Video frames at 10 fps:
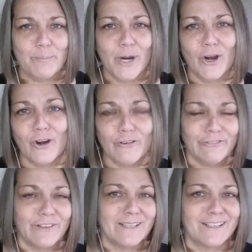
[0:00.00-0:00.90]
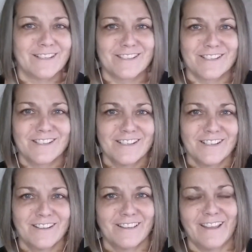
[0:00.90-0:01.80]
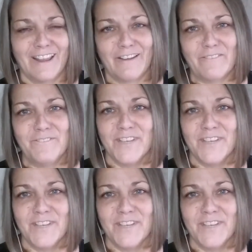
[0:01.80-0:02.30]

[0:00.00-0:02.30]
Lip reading: perfect like